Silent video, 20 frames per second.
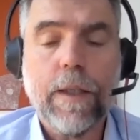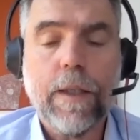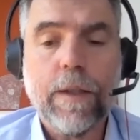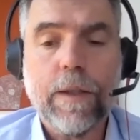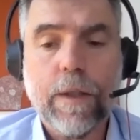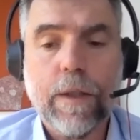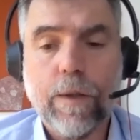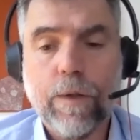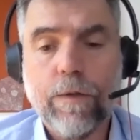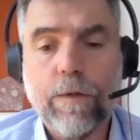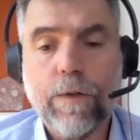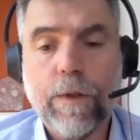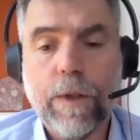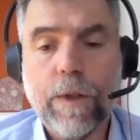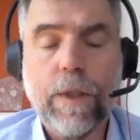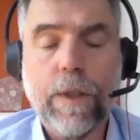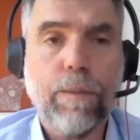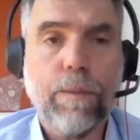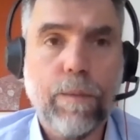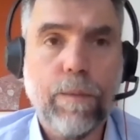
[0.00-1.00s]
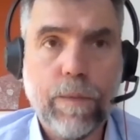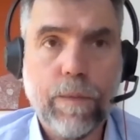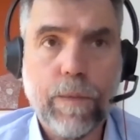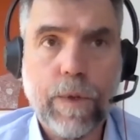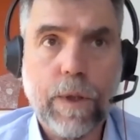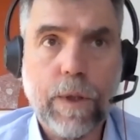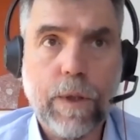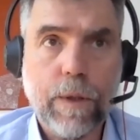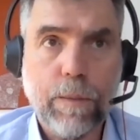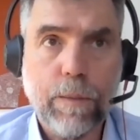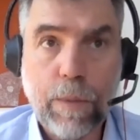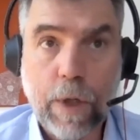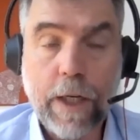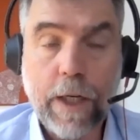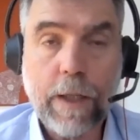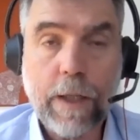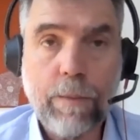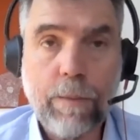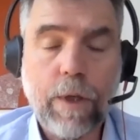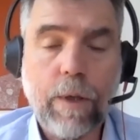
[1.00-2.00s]
to look for the
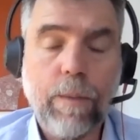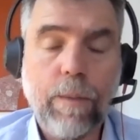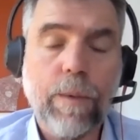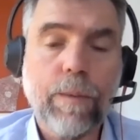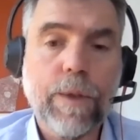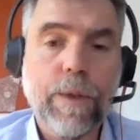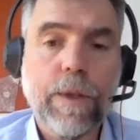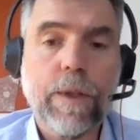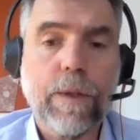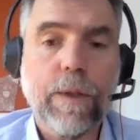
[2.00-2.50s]
brain problems,